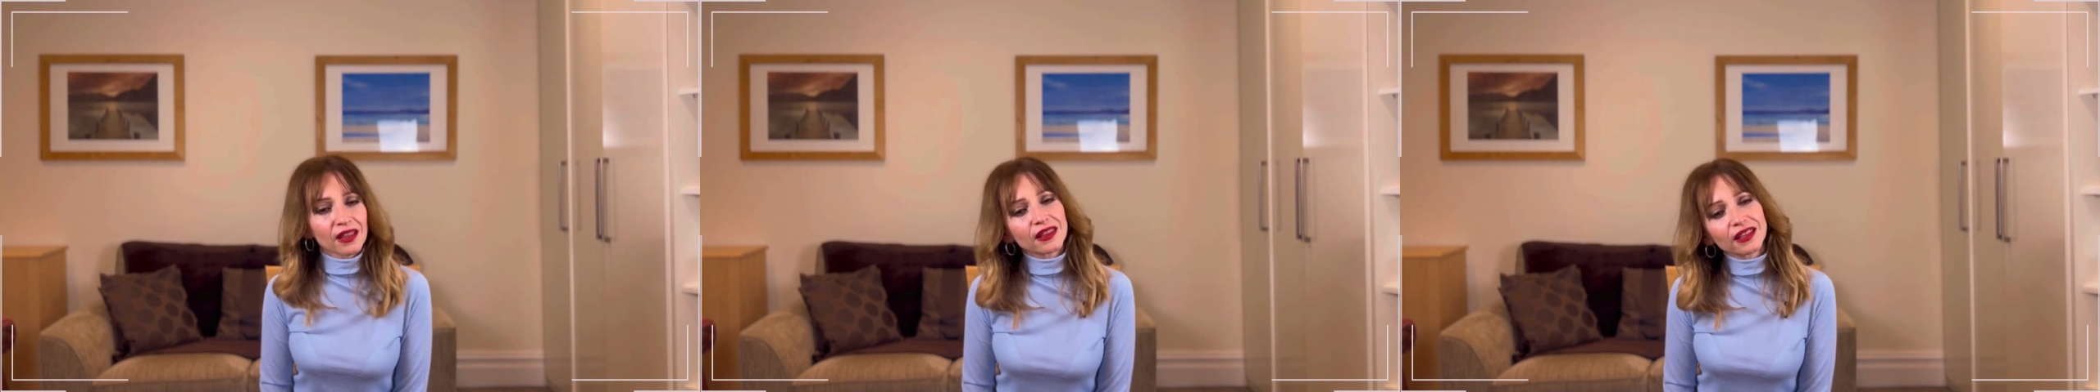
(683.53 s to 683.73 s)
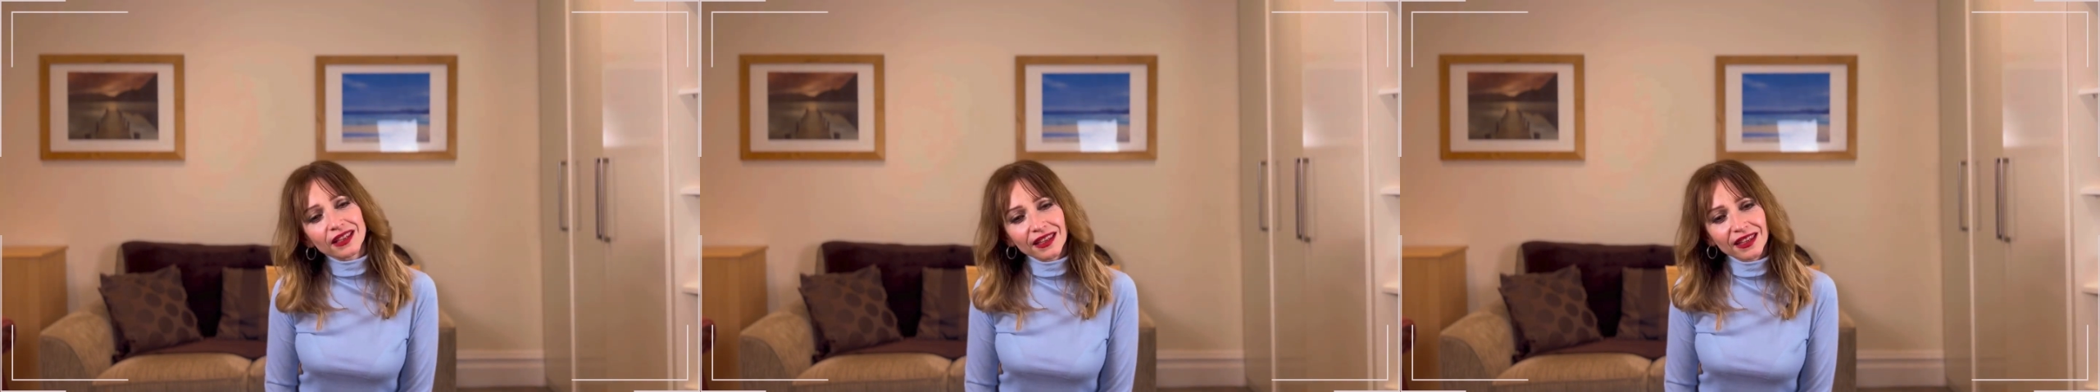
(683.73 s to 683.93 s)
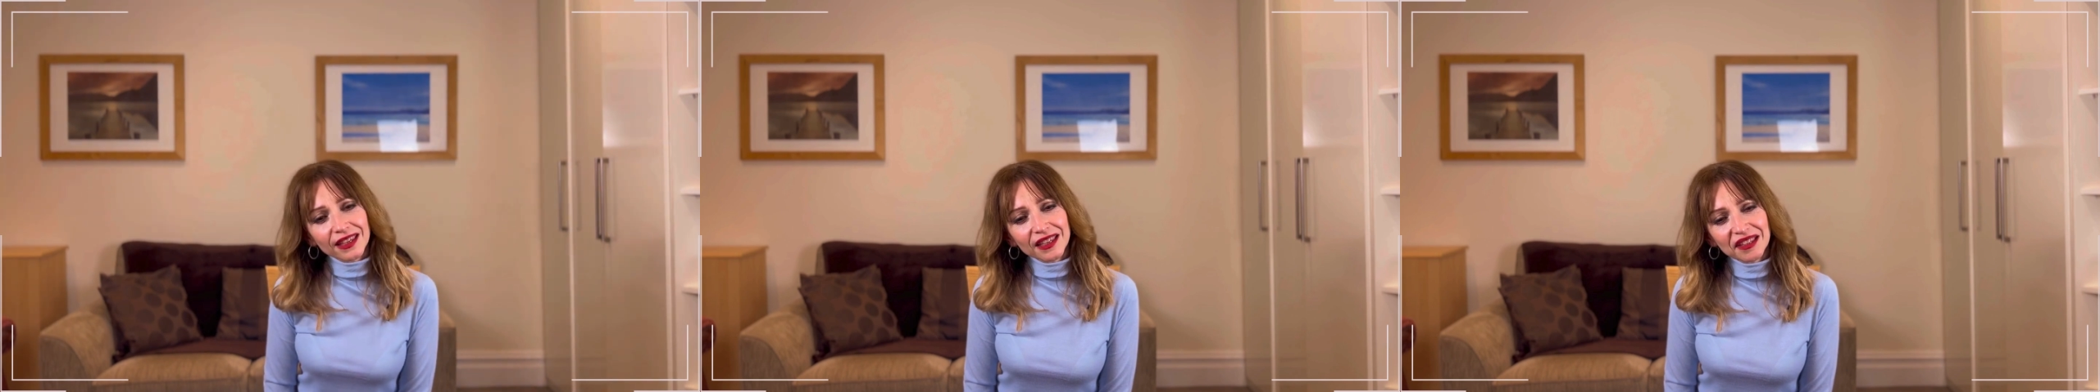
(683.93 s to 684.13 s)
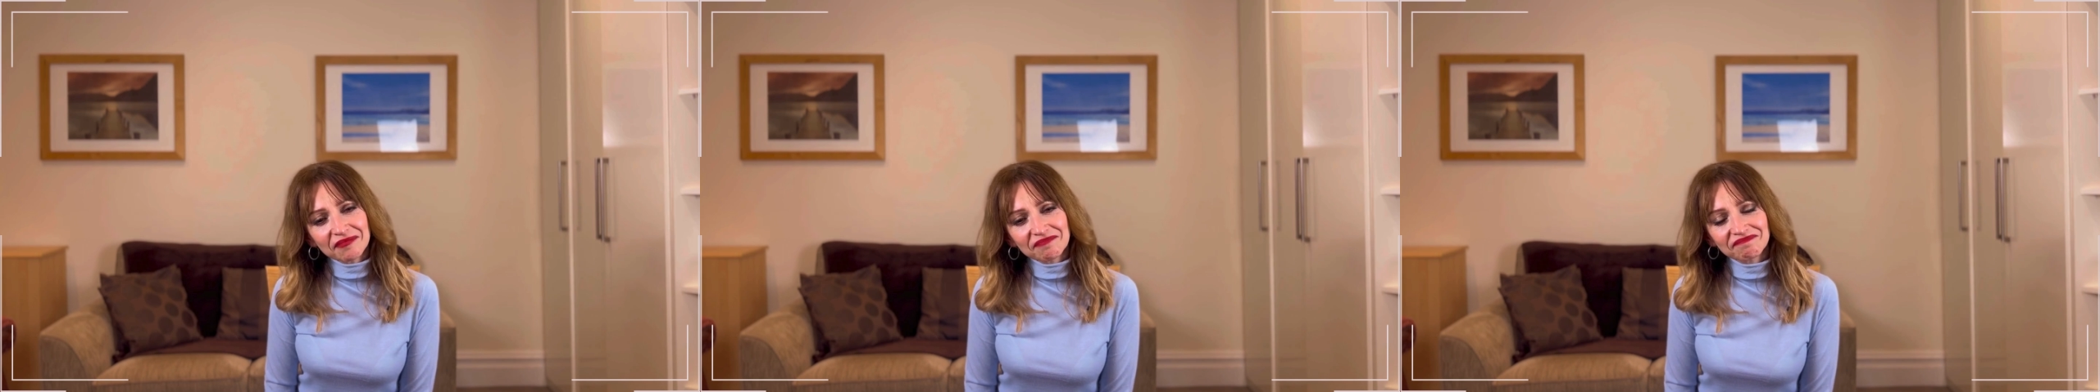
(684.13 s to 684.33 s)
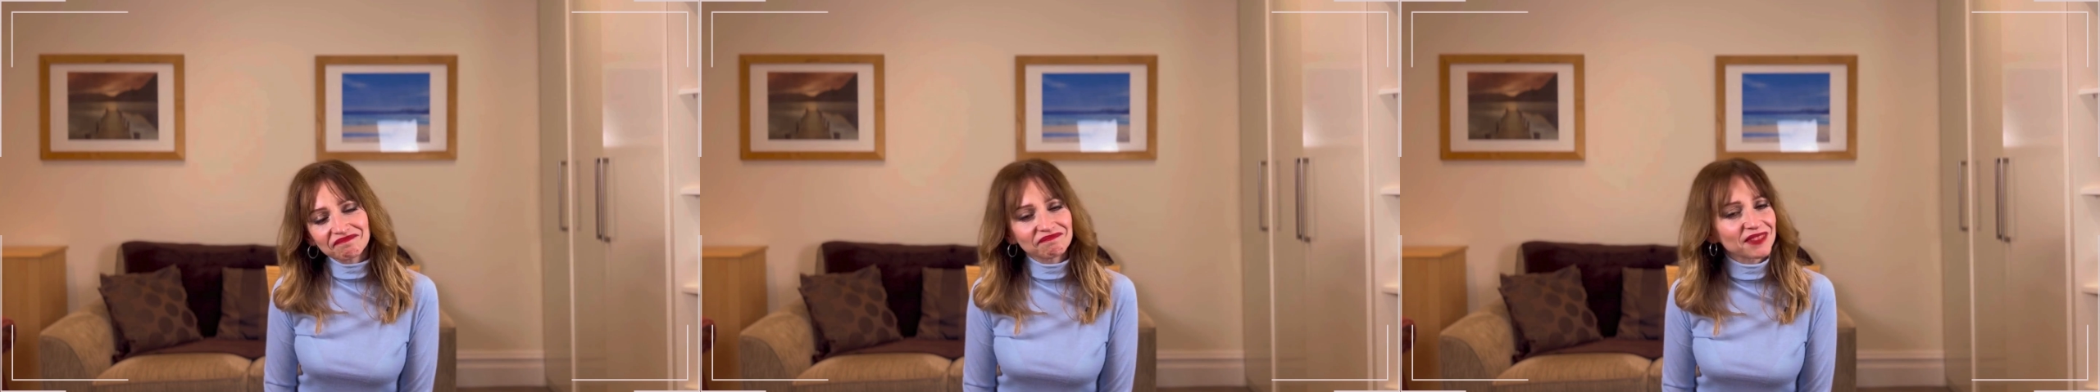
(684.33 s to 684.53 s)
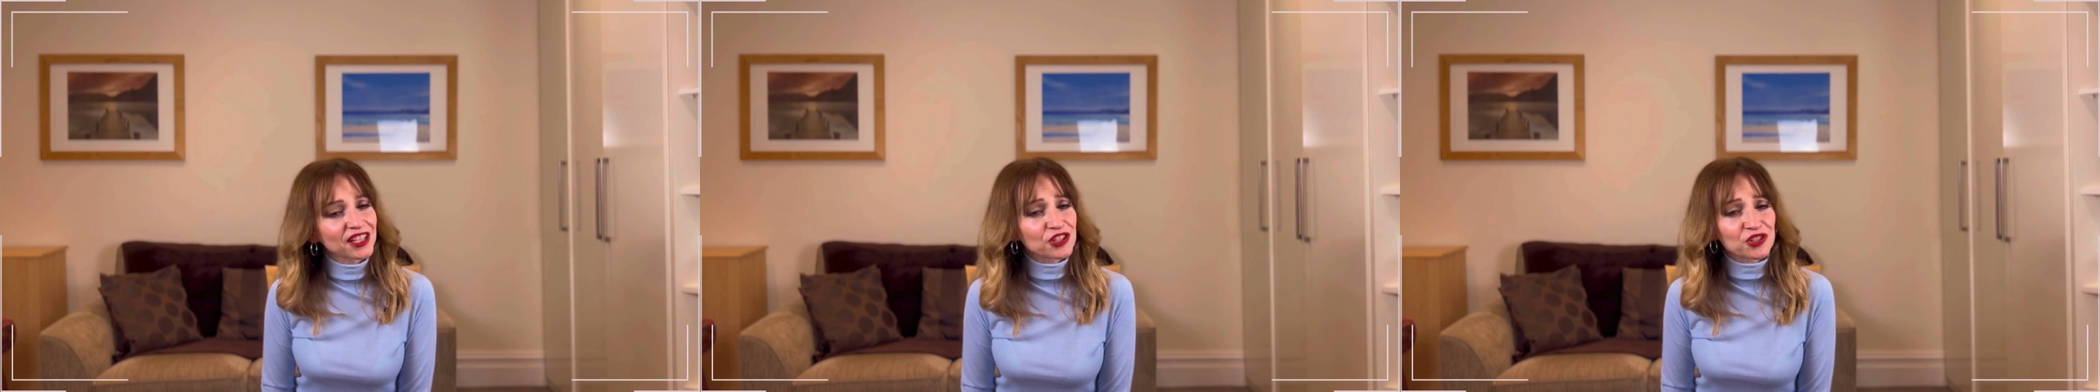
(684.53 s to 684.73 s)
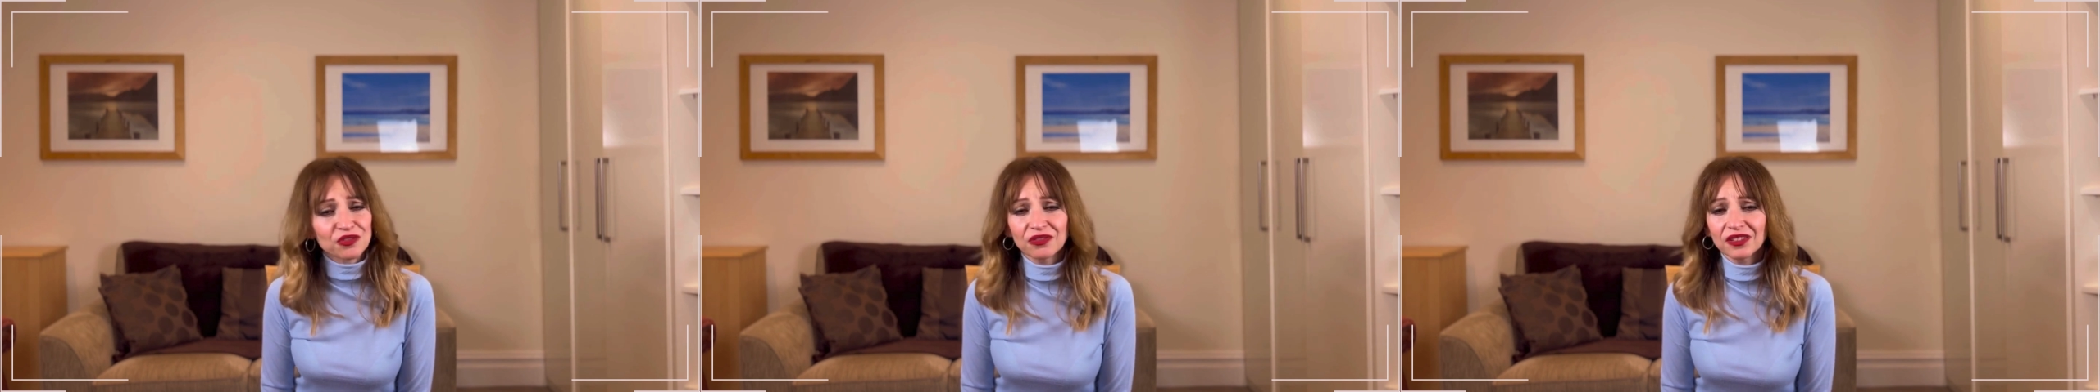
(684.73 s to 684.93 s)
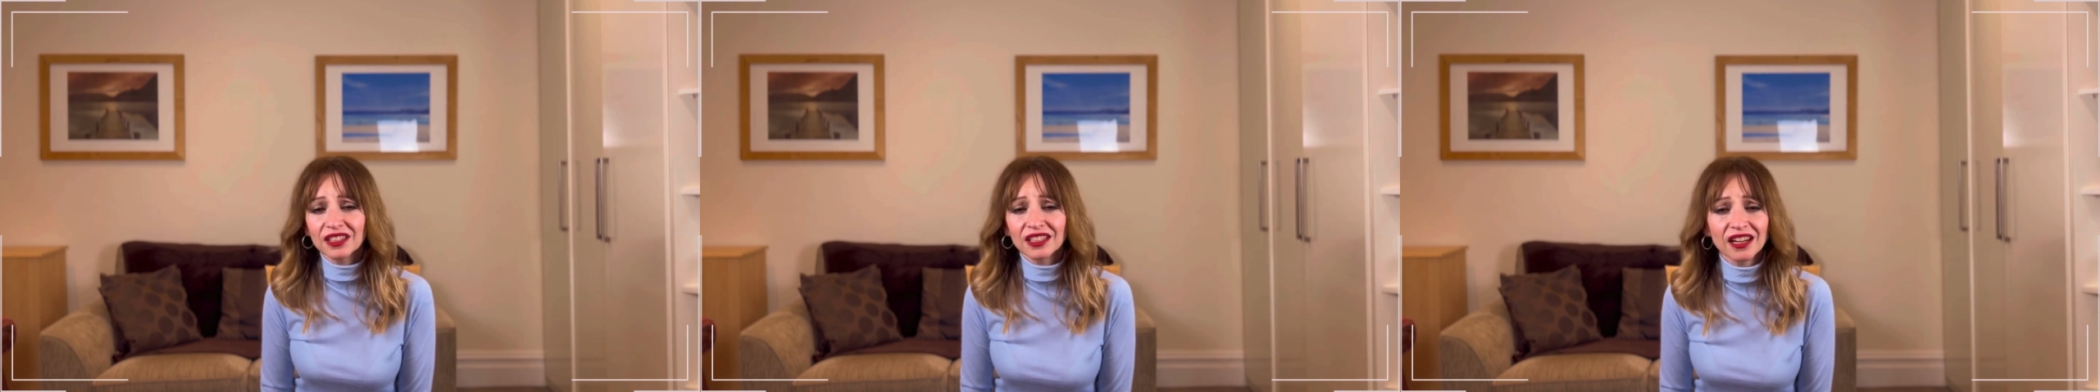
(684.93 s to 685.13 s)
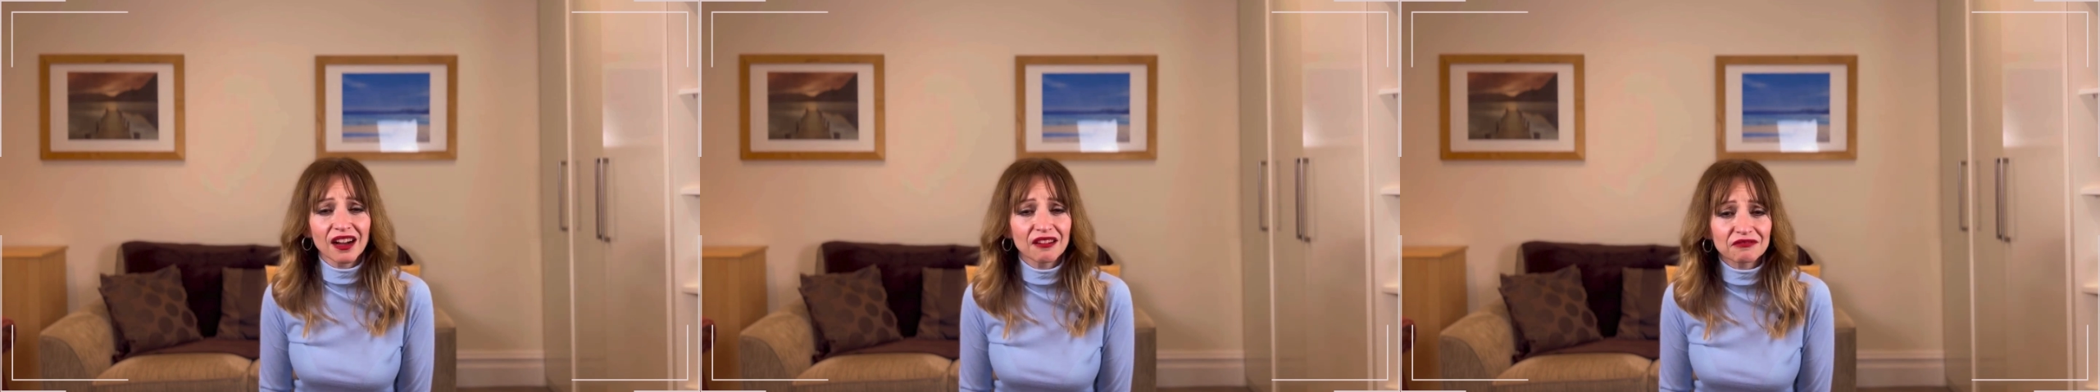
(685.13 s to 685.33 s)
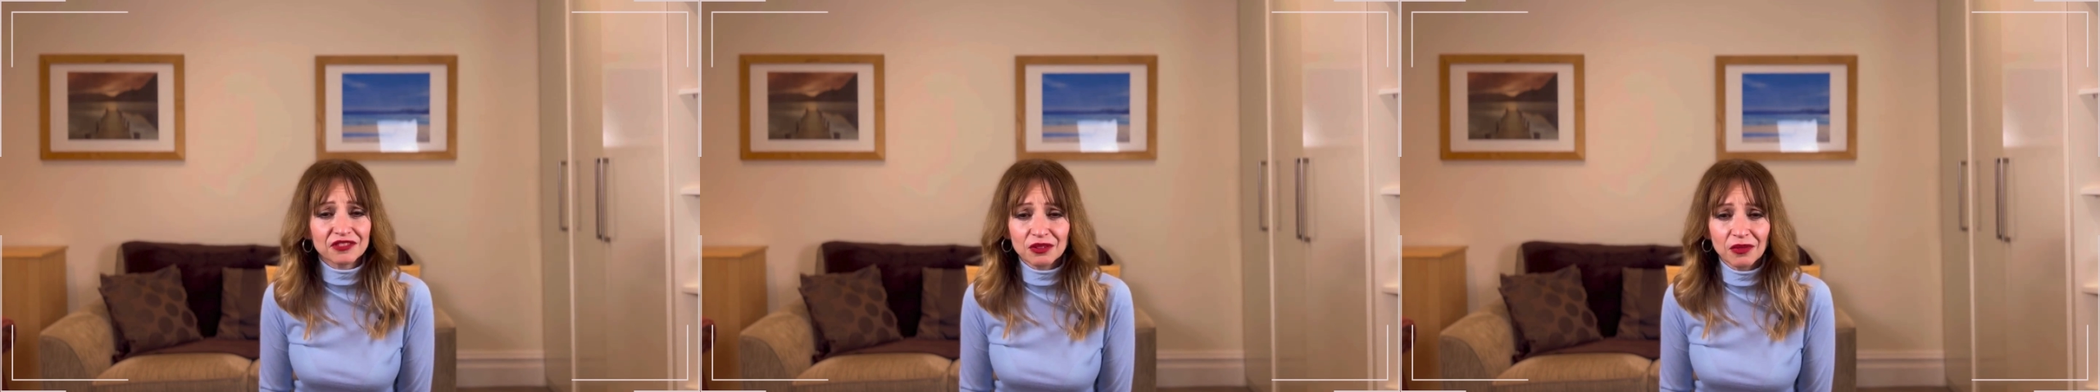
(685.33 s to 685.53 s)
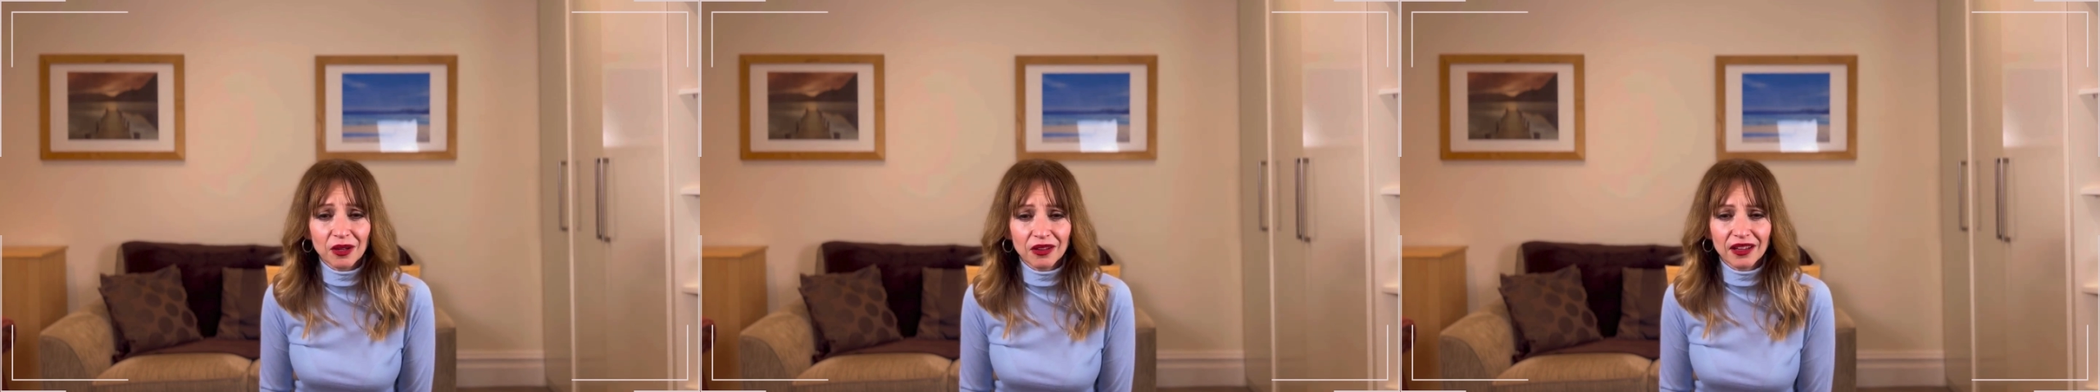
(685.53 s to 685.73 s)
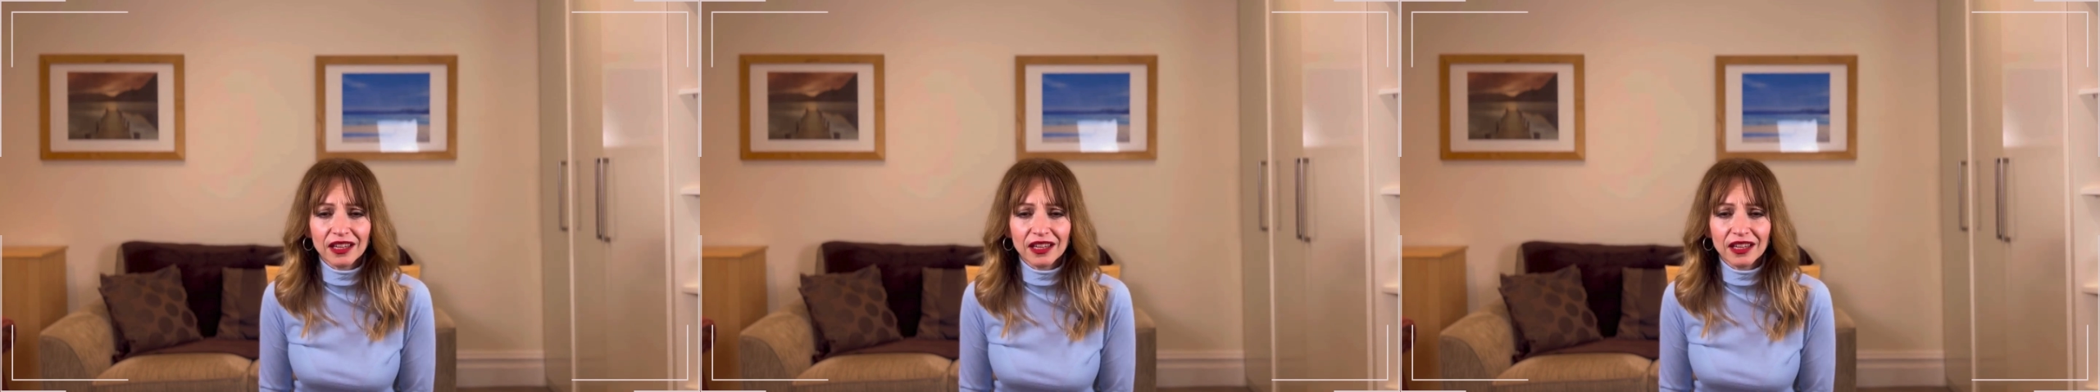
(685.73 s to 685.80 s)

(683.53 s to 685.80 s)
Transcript: The key is to feel comfortable